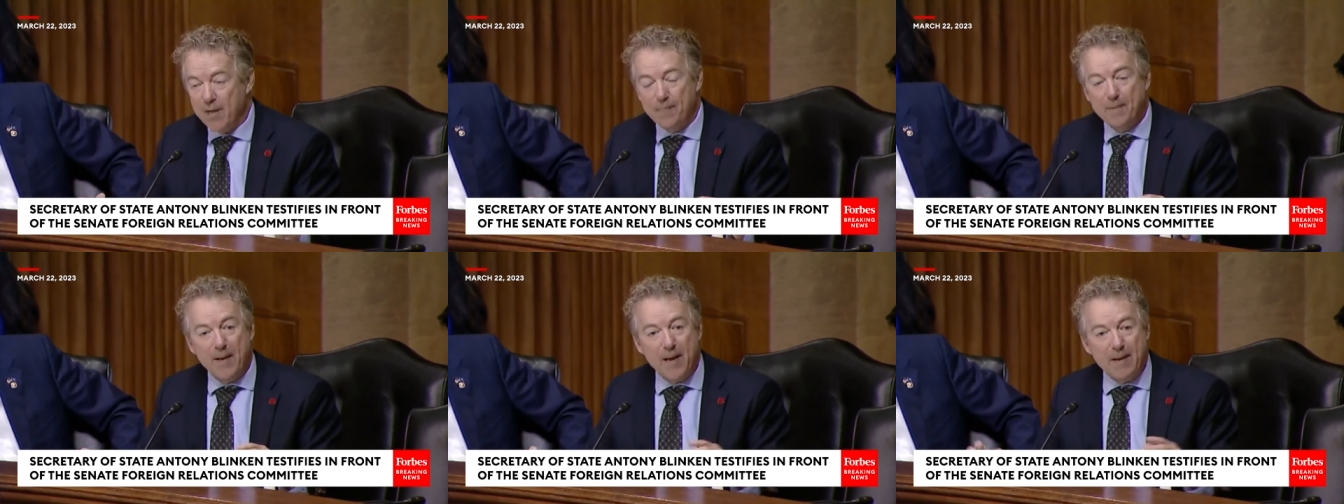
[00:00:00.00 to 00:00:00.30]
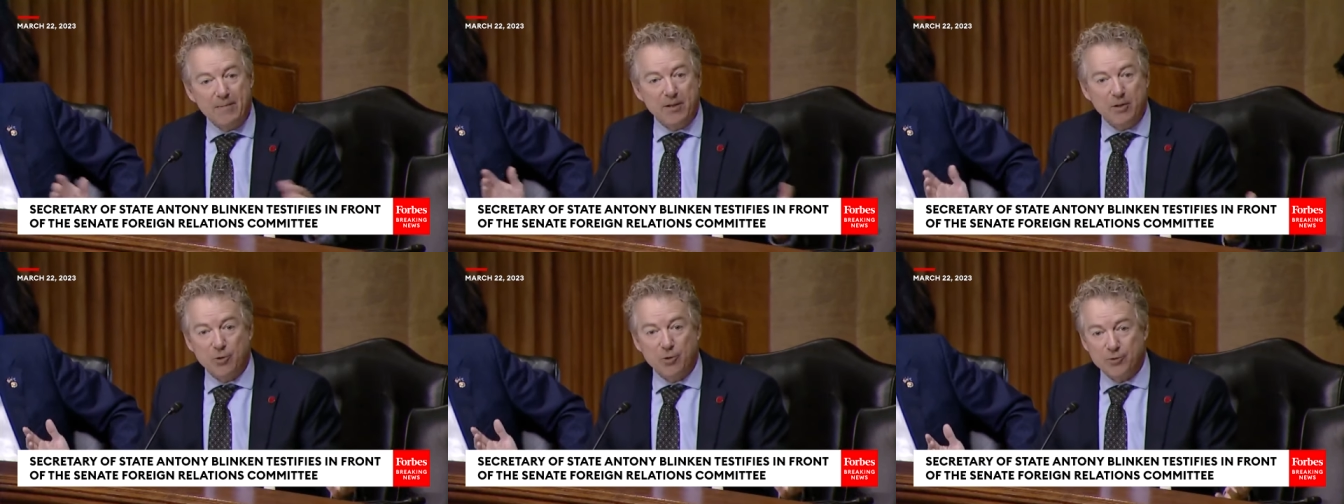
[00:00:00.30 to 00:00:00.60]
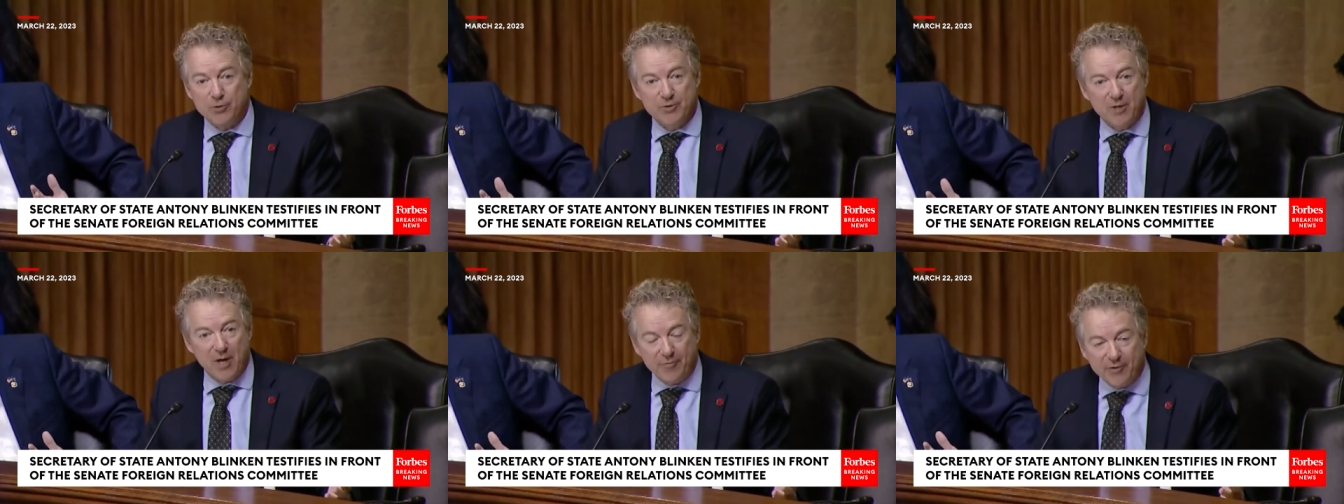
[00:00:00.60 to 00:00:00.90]
Maybe
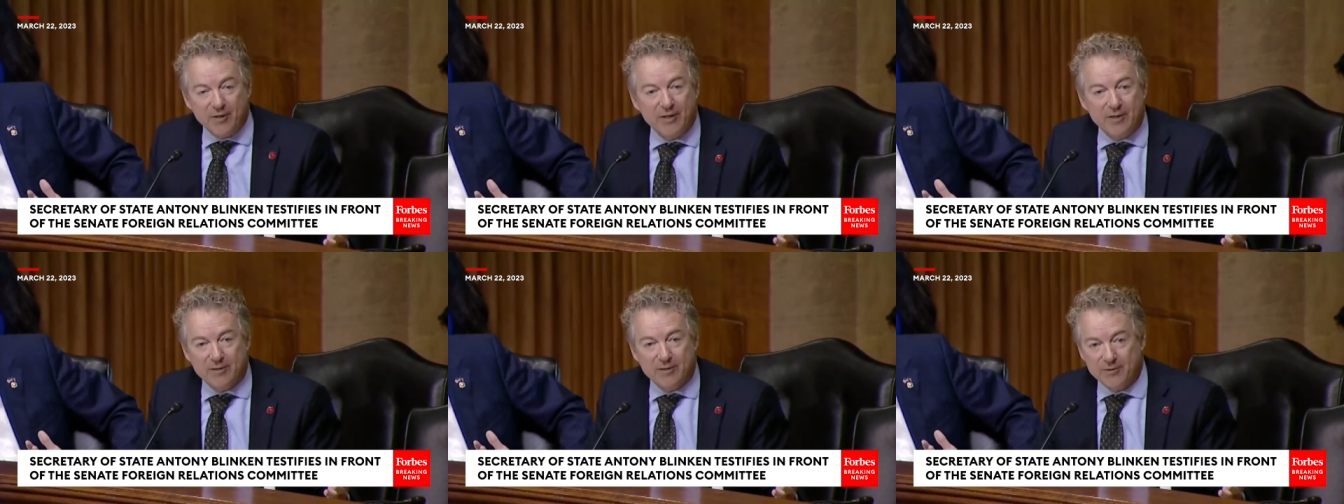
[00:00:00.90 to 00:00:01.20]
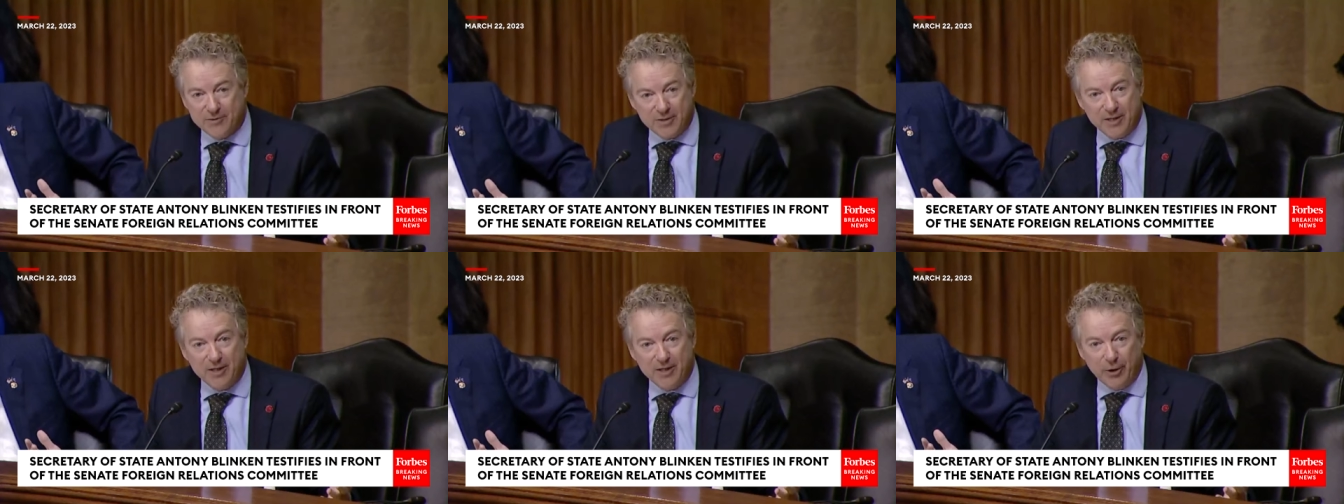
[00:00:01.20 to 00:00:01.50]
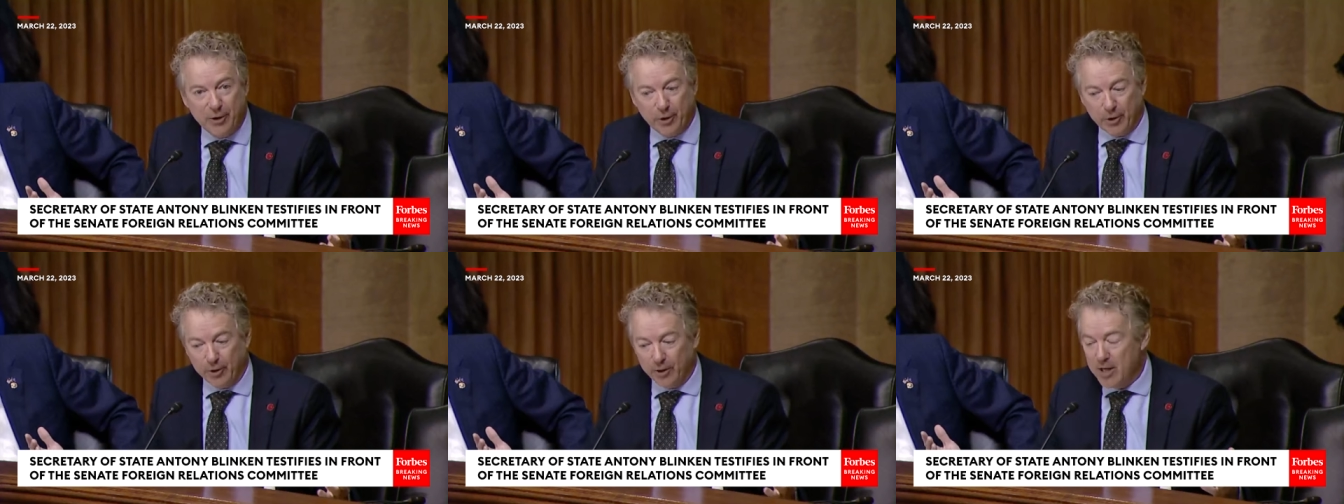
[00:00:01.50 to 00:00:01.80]
there's nothing to see
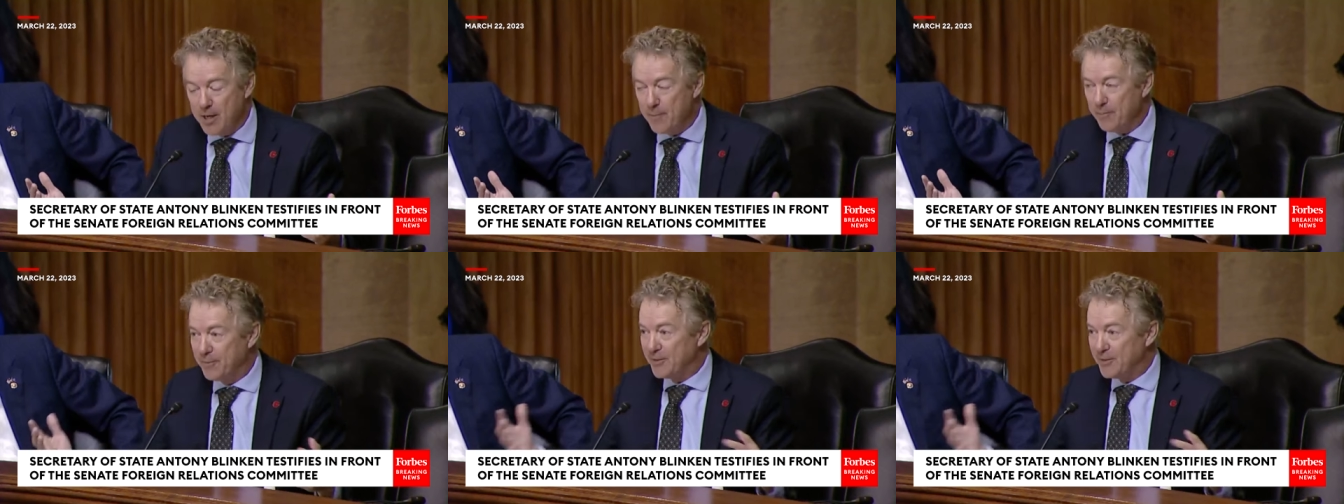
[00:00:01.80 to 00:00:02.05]
here.